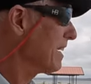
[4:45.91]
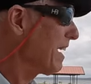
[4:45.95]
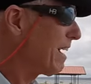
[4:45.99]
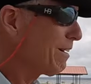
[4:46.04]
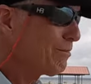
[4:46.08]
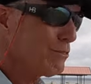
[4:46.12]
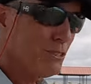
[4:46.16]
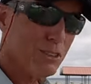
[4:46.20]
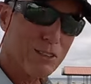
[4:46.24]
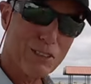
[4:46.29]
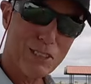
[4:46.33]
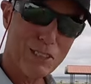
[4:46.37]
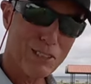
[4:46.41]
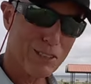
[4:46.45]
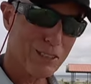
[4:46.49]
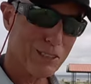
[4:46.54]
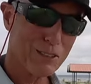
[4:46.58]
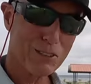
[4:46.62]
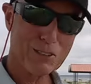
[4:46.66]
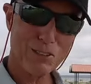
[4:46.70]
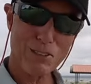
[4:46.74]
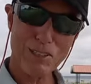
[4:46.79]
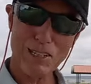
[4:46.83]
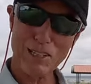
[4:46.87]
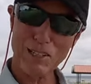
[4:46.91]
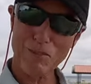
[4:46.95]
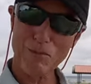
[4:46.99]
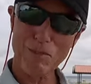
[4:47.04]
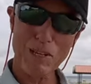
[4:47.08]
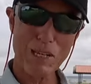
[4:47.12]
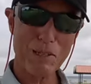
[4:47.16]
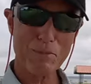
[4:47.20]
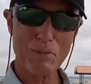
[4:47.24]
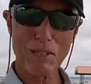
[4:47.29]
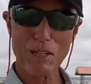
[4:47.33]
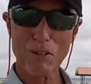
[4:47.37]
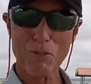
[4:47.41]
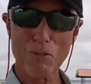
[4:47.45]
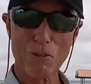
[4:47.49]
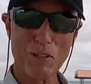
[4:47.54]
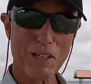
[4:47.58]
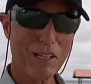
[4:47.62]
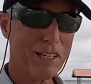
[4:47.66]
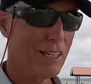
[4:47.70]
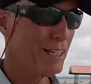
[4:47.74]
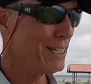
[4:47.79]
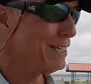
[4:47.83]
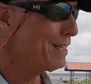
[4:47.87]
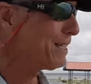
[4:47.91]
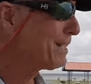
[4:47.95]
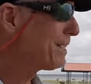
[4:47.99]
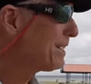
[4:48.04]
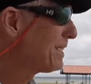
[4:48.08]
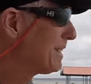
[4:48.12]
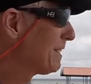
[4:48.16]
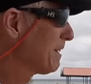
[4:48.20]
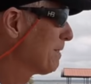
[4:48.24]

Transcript: I'm just here trying to make my way.